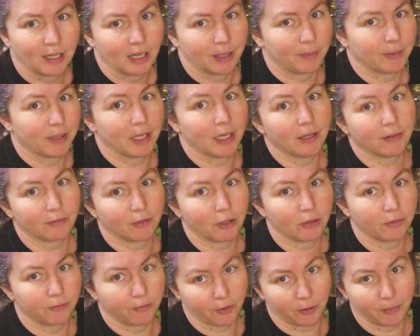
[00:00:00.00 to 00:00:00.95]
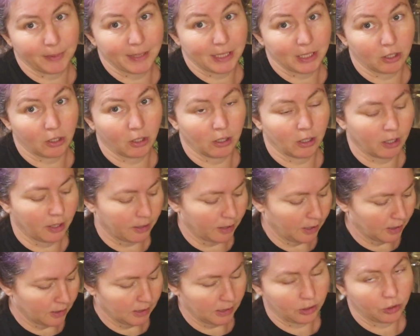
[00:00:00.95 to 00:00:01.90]
I mean, I have fermented garlic
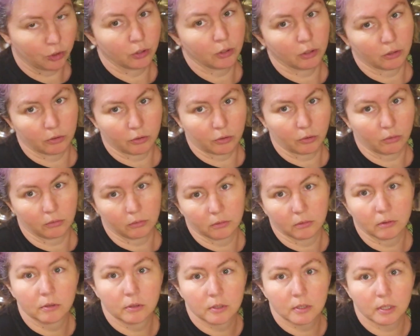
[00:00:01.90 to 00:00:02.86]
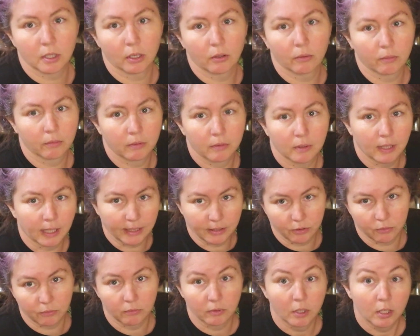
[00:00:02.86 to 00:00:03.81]
that's like two years old. So
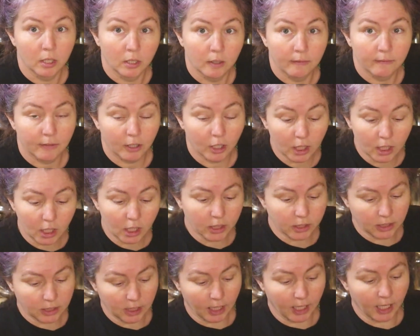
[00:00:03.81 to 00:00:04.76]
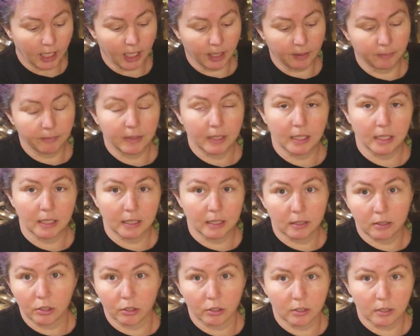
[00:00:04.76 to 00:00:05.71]
lasts very long time. It
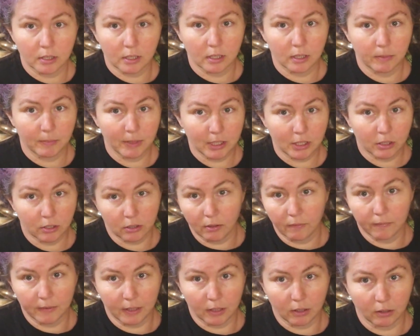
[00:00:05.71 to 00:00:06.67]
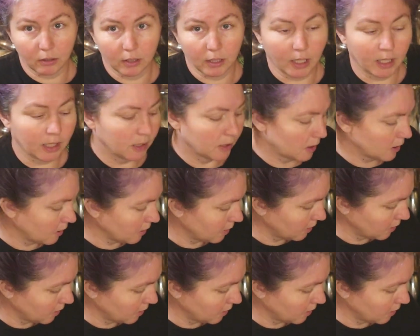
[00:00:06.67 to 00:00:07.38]
turns, it makes its own vinegar, guys.